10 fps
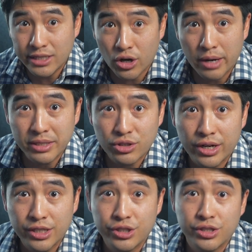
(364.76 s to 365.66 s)
timing
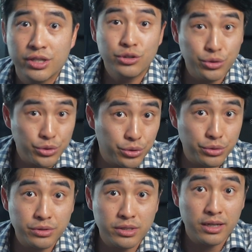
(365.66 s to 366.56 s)
strategies you
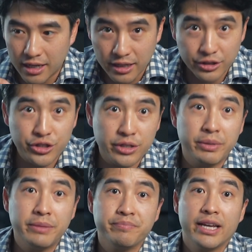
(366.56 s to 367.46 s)
use are
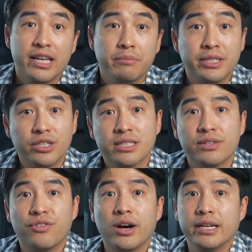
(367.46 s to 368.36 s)
legitimate and can be
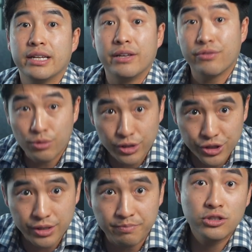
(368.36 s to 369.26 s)
justified if
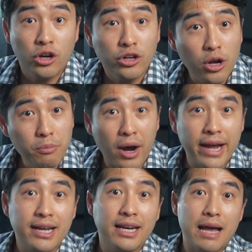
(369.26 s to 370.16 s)
questioned. Don't go
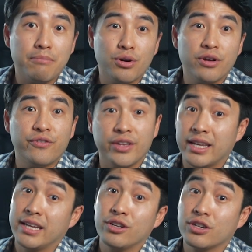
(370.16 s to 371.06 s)
buying a Lambo
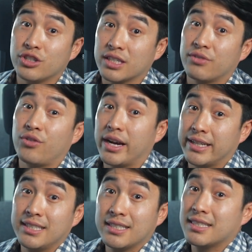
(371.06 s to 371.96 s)
thinking you can justify
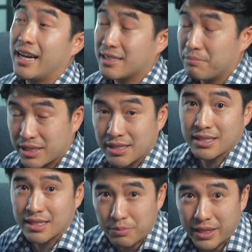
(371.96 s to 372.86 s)
this as a business
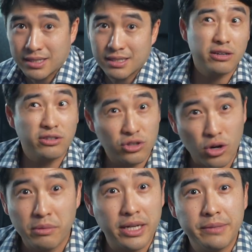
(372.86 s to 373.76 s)
expense, because
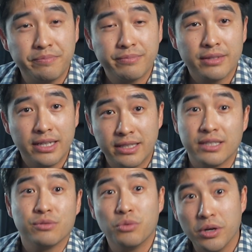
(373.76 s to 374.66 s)
normally it
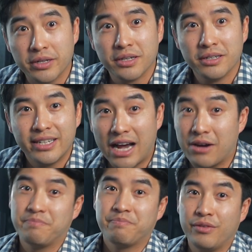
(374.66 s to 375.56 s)
doesn't work.
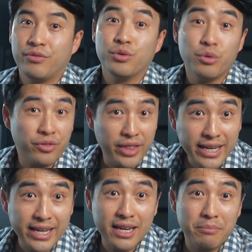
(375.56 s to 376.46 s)
Now, if you were
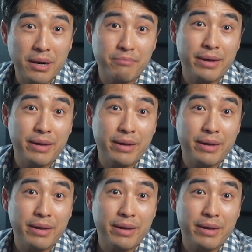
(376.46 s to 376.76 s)
thinking about